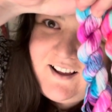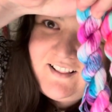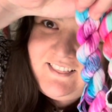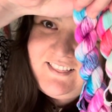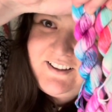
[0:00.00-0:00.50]

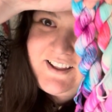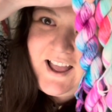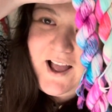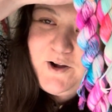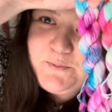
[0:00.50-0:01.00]
Look
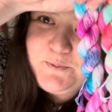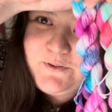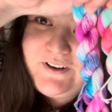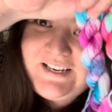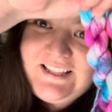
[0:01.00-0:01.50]
how
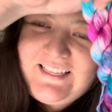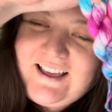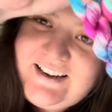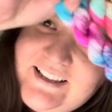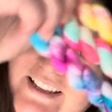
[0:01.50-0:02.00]
pretty
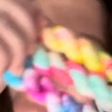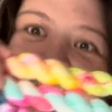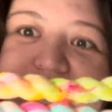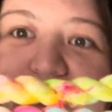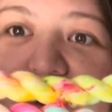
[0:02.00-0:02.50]
that
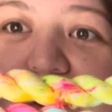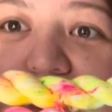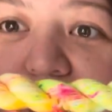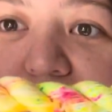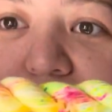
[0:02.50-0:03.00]
is.
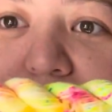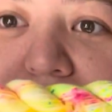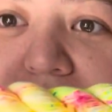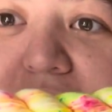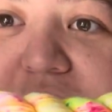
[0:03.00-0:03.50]
Oh my
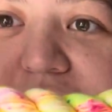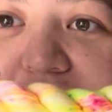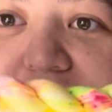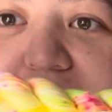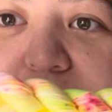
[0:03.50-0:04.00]
gosh, this
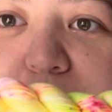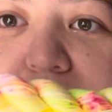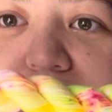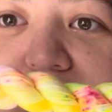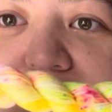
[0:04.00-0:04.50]
is day
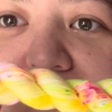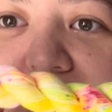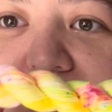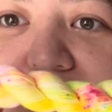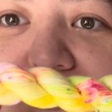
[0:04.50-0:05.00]
one, this is
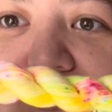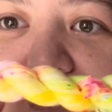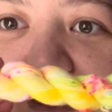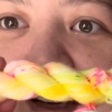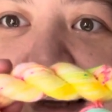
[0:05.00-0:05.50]
day two, this
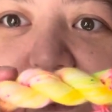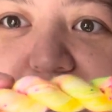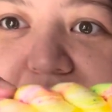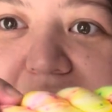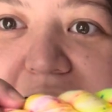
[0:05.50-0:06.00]
is day
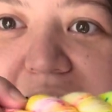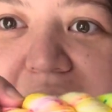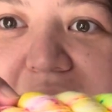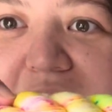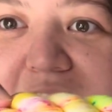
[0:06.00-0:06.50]
three.